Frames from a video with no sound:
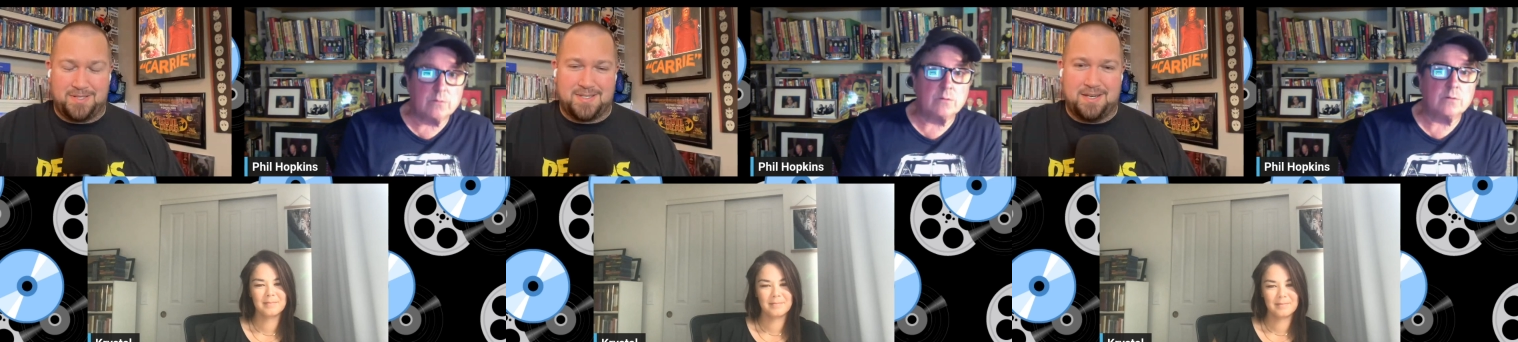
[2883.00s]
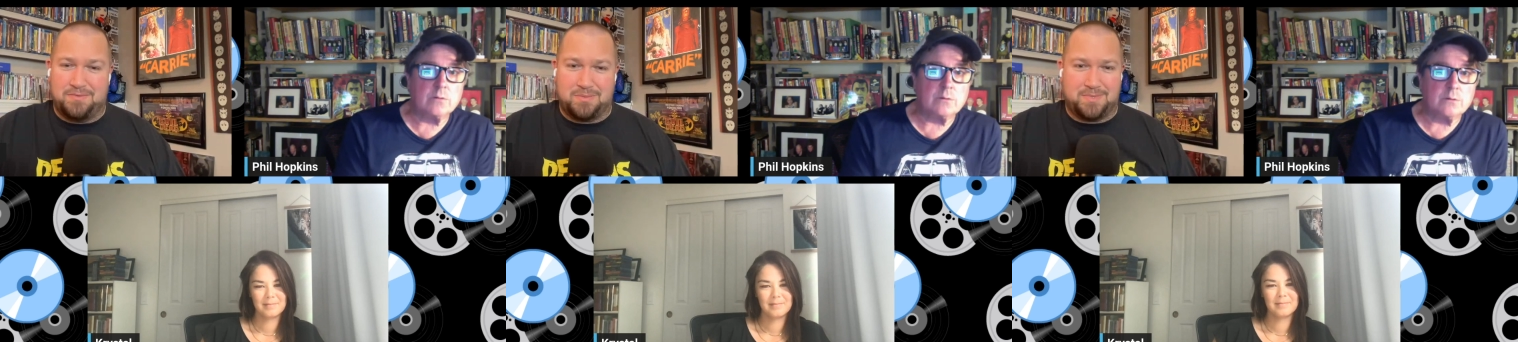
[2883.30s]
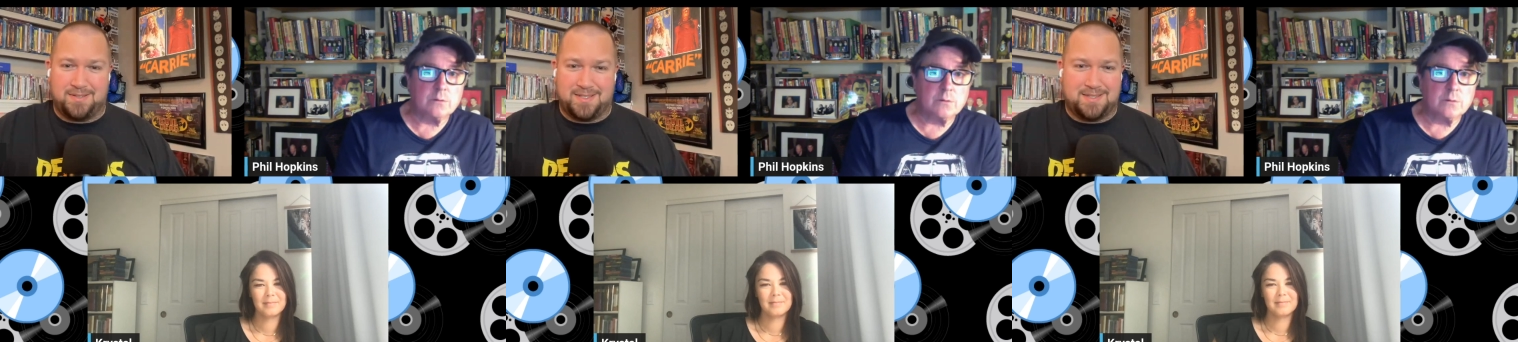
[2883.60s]
Speaker 1: to save something
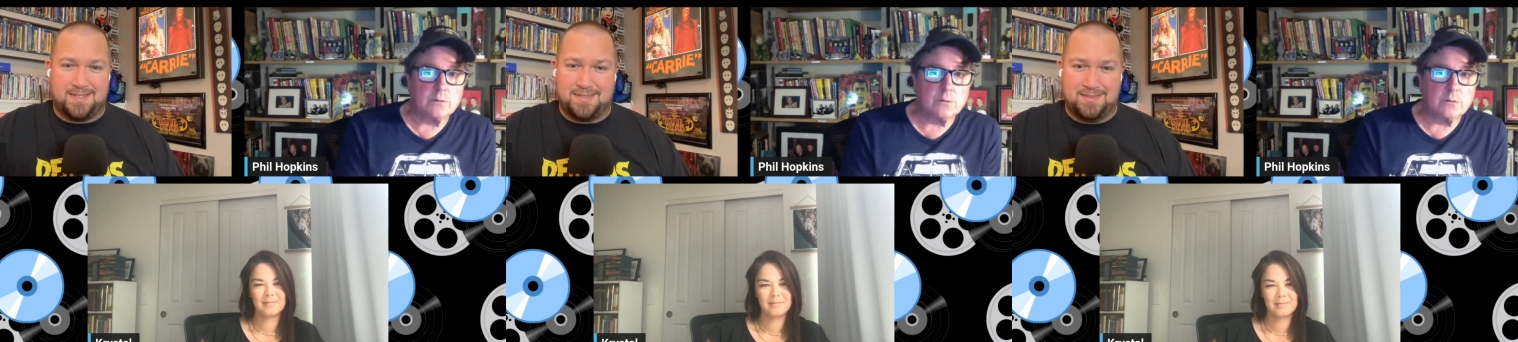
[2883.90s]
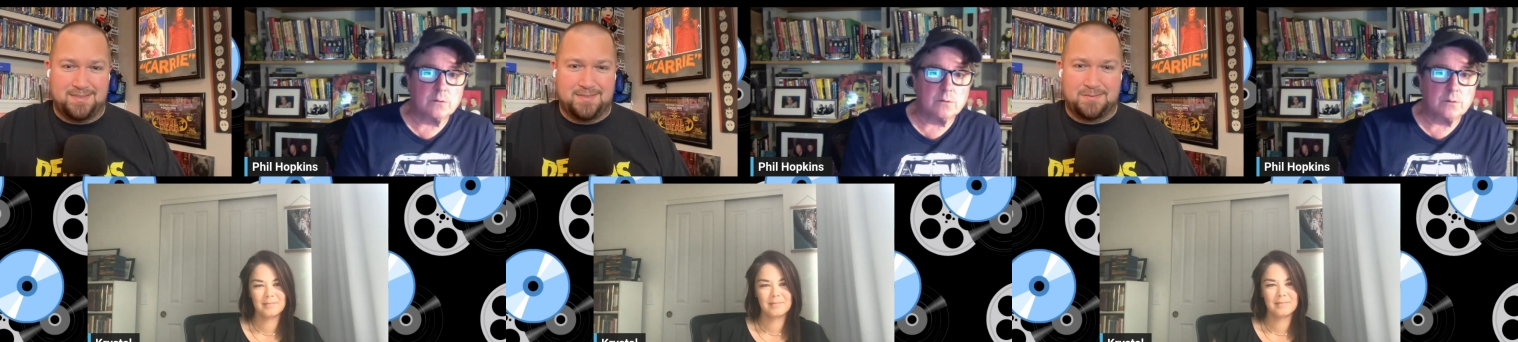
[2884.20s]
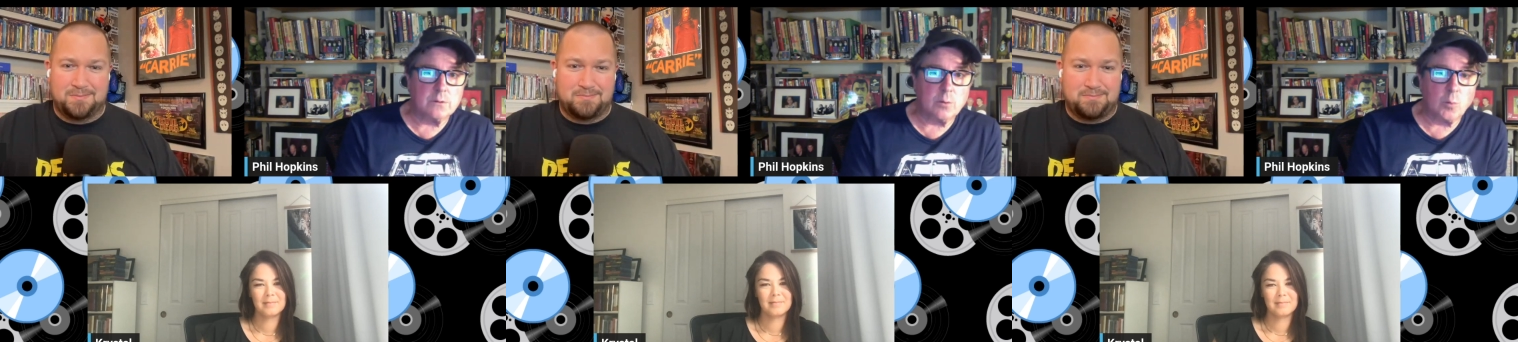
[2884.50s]
like that.
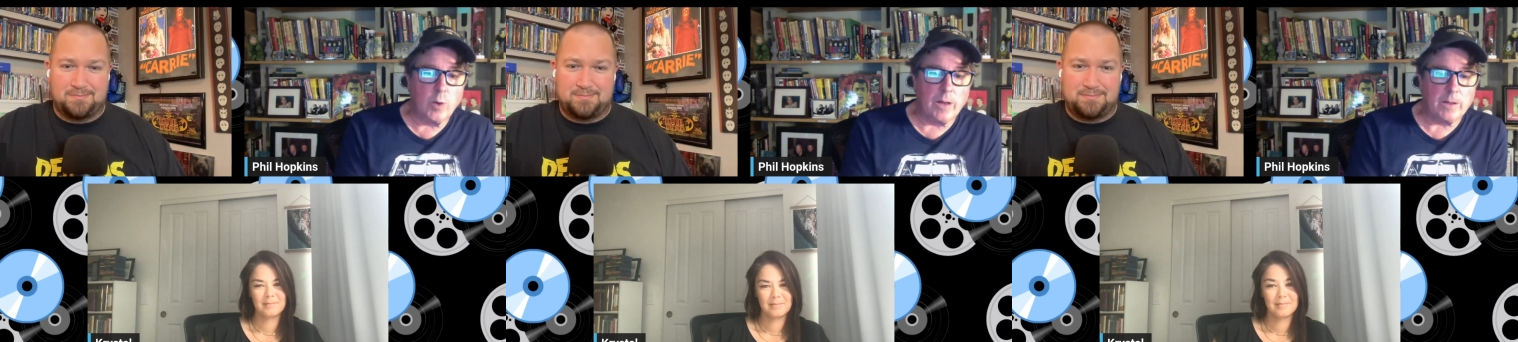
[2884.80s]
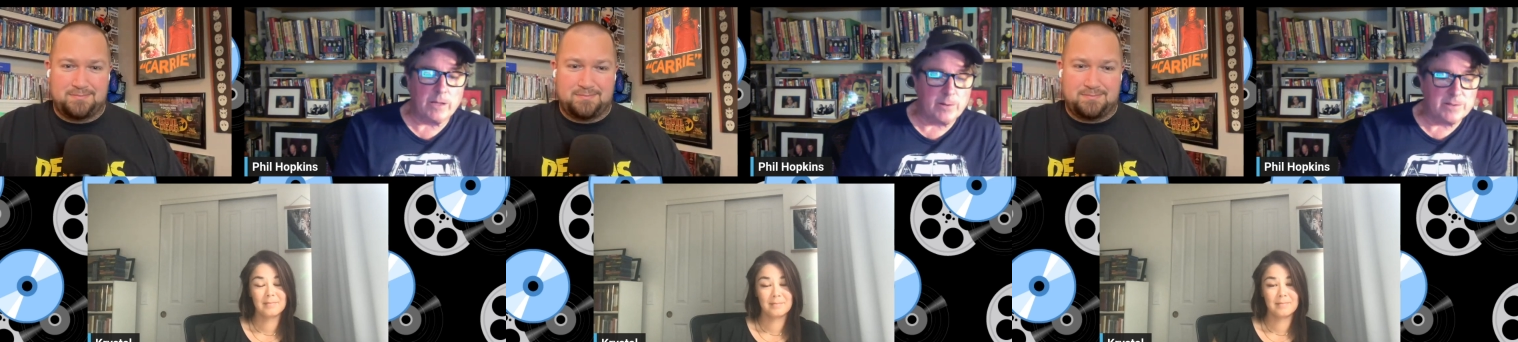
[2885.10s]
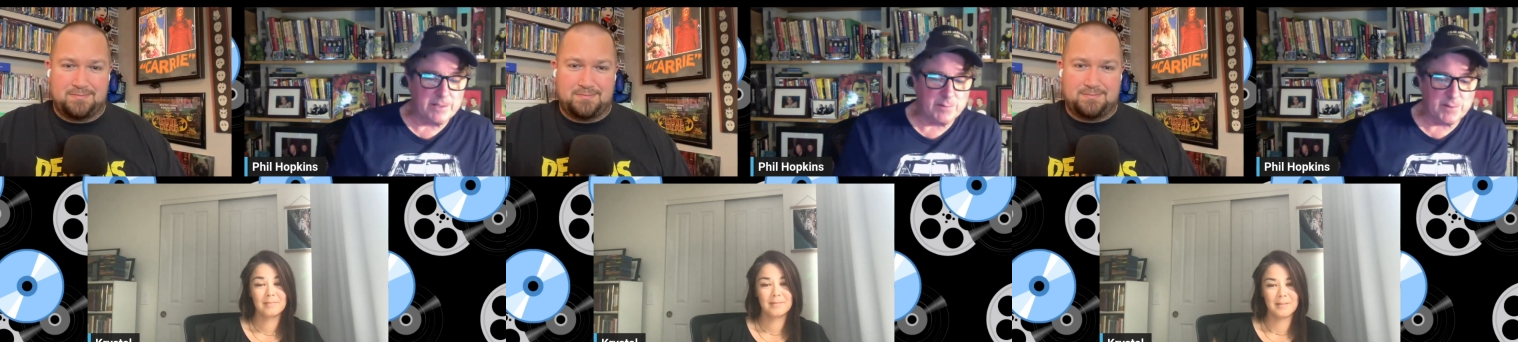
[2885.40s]
Speaker 2: Well, you know, it's
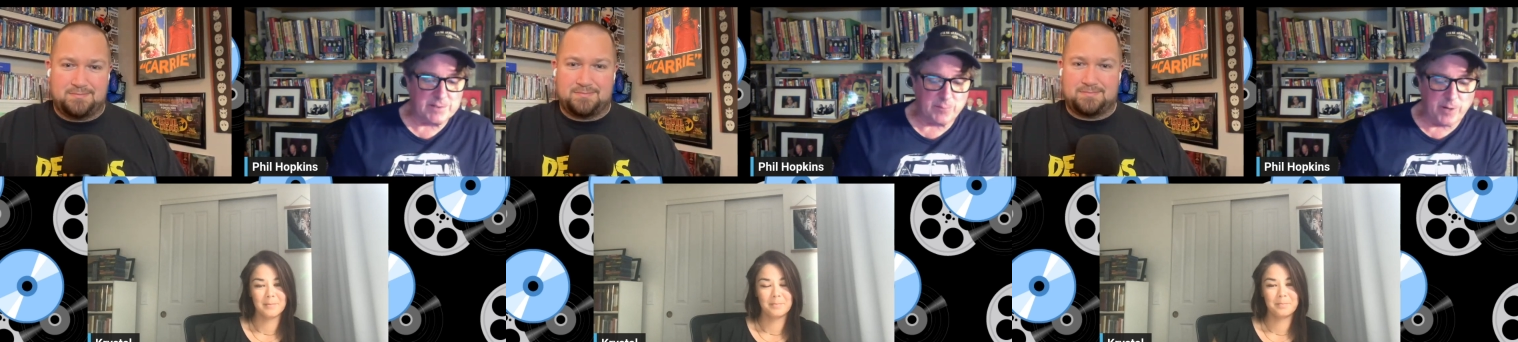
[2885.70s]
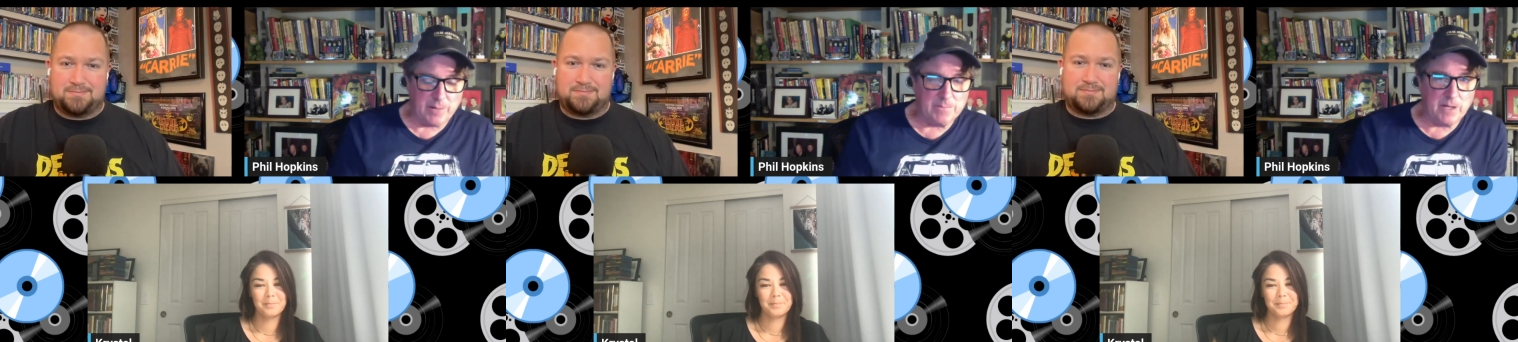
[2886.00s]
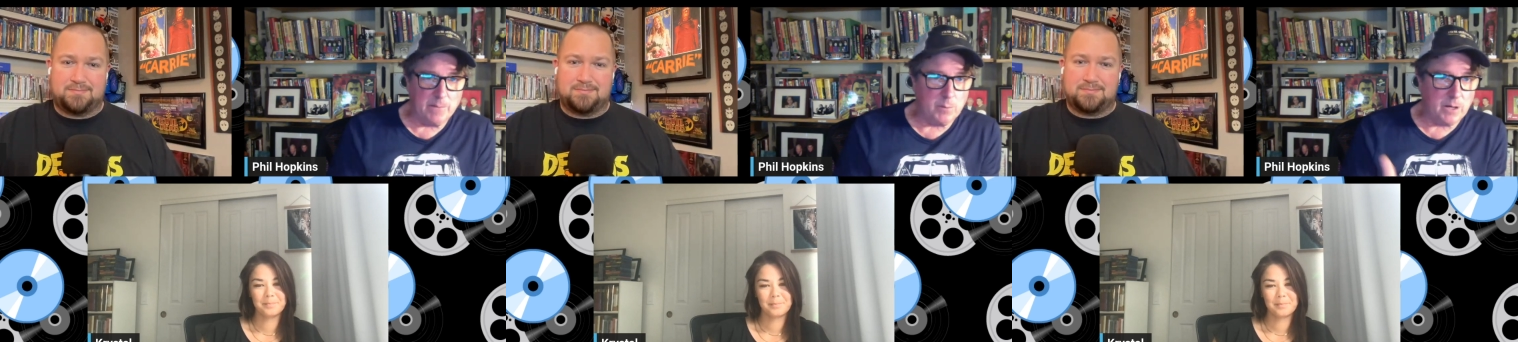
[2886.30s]
interesting, Ryan.
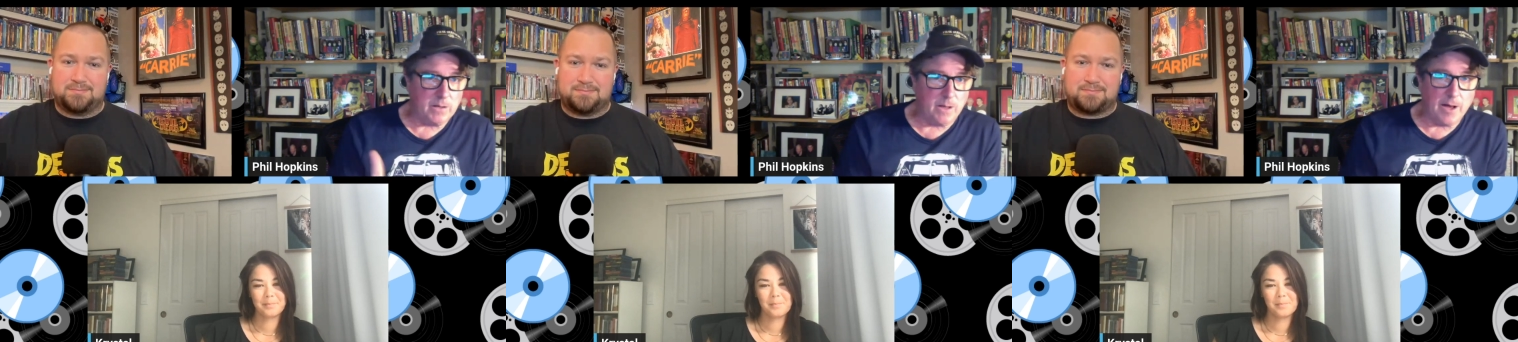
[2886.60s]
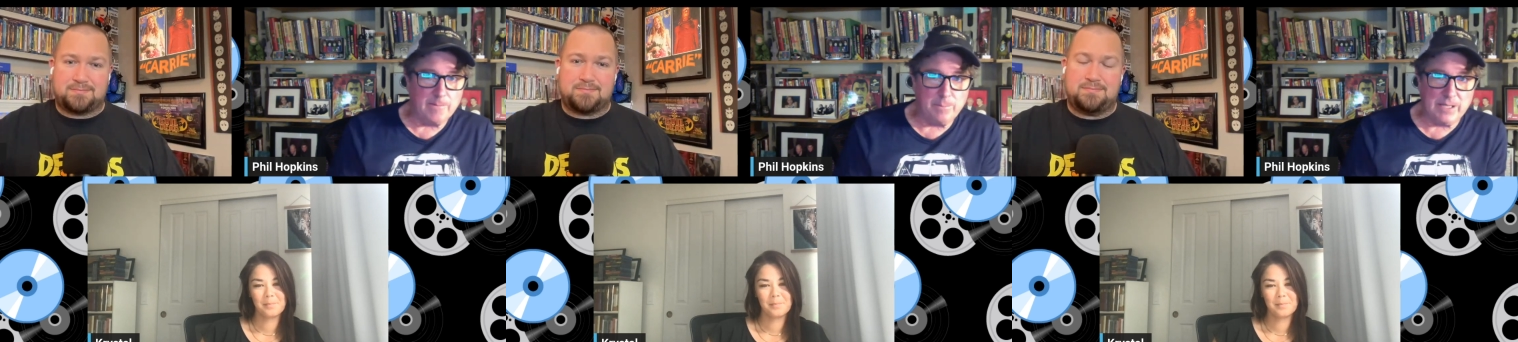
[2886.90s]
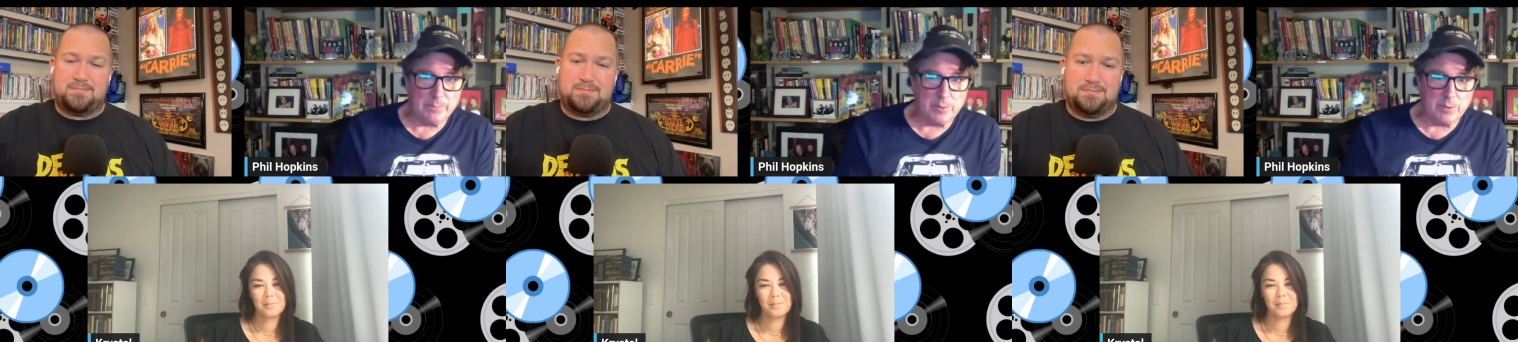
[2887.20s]
A, a lot of
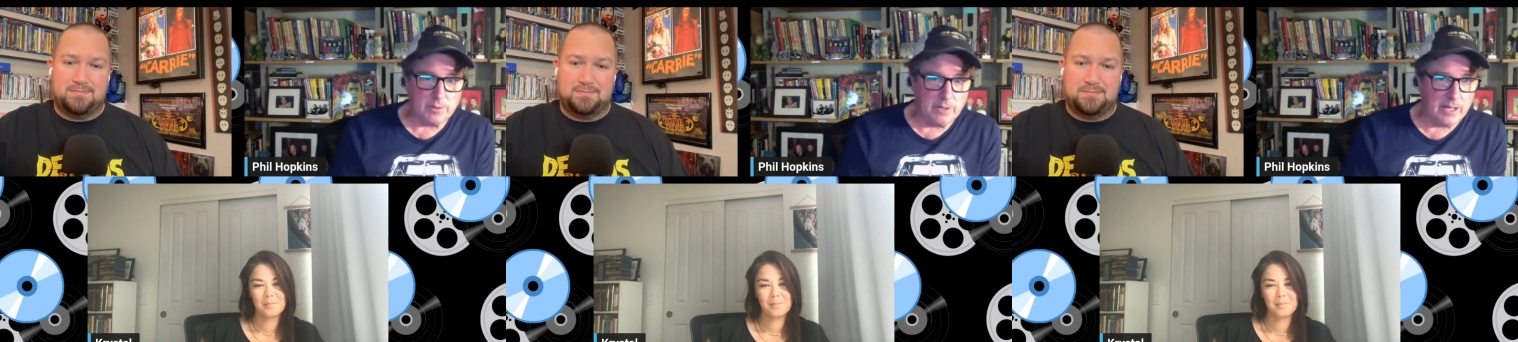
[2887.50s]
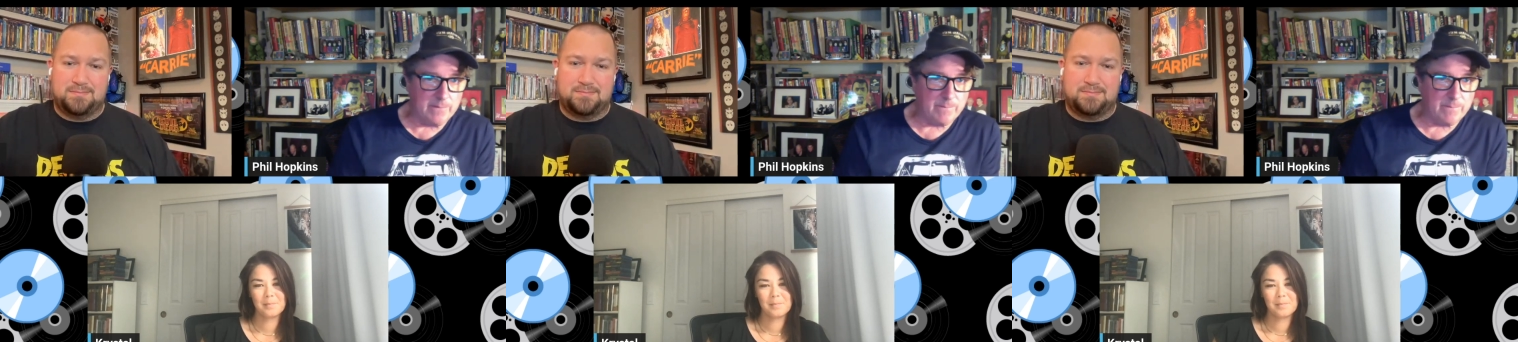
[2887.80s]
people have